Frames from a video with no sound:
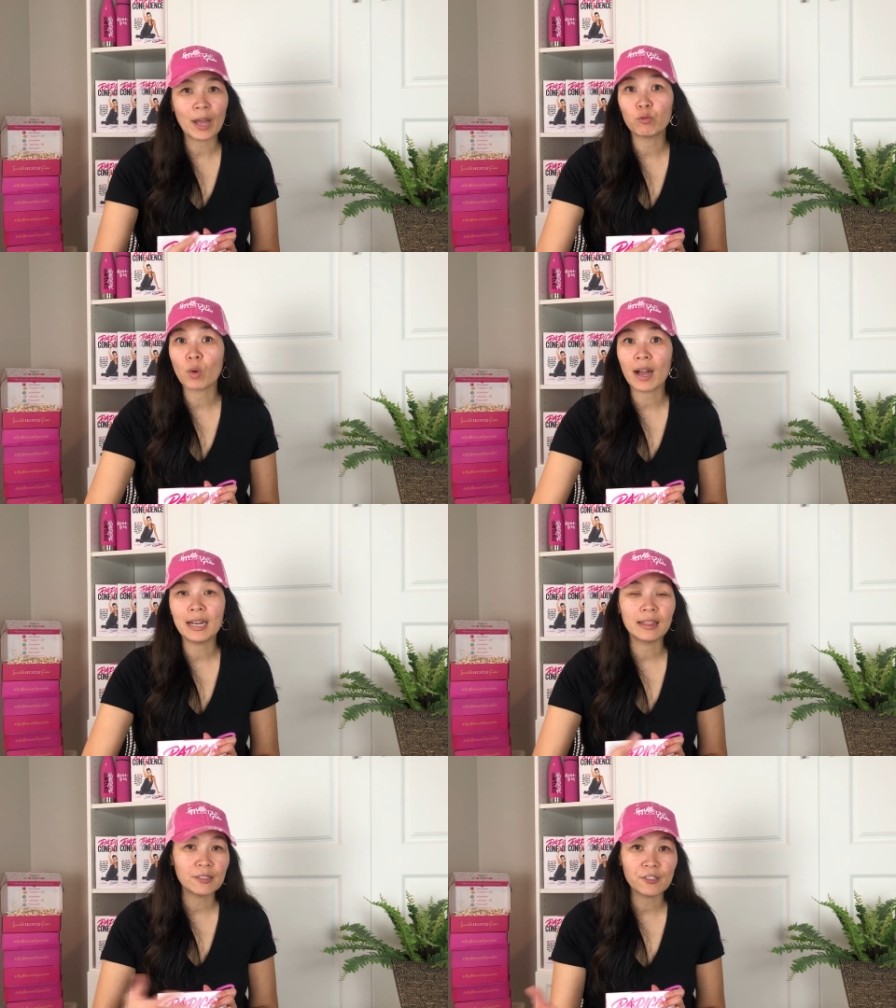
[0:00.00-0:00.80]
and run
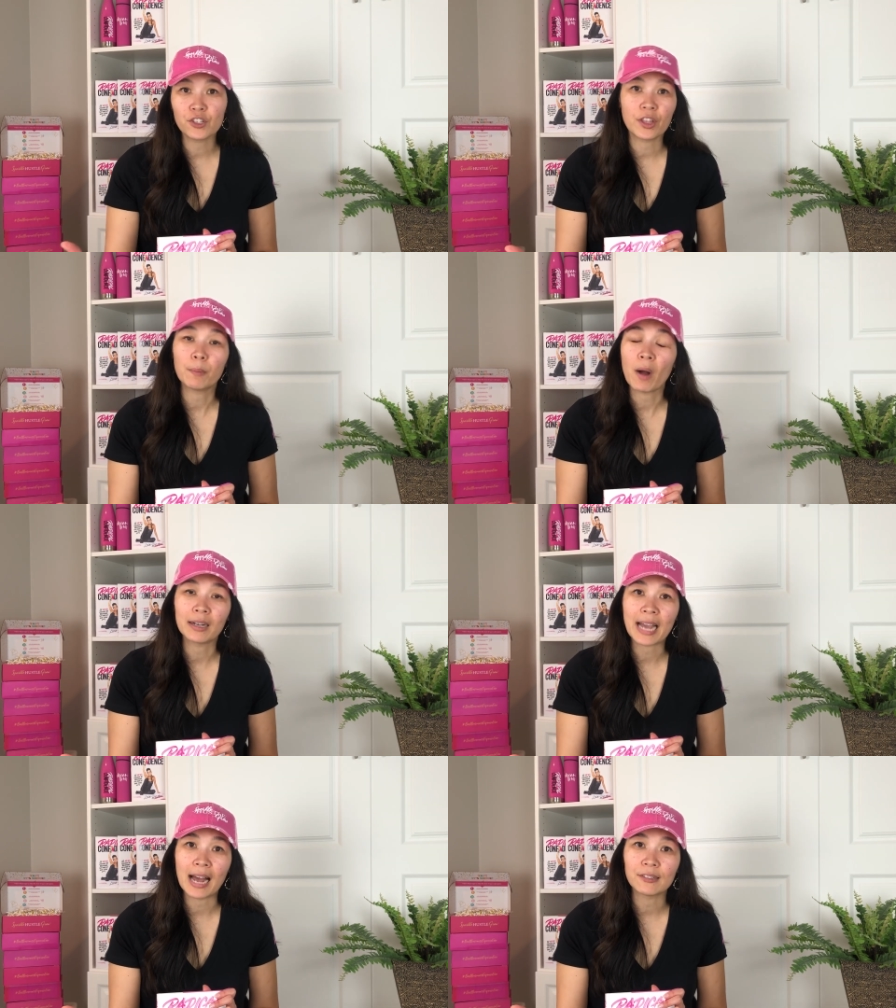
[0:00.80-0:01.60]
and listen to their
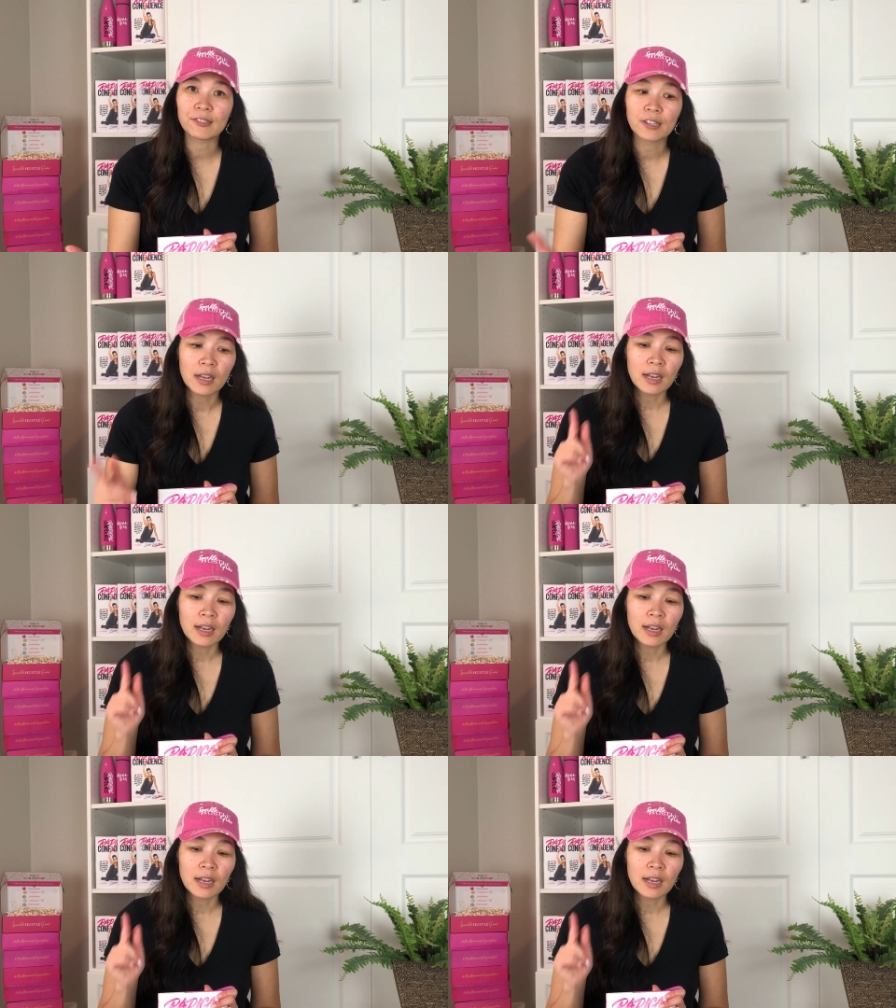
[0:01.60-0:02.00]
podcast.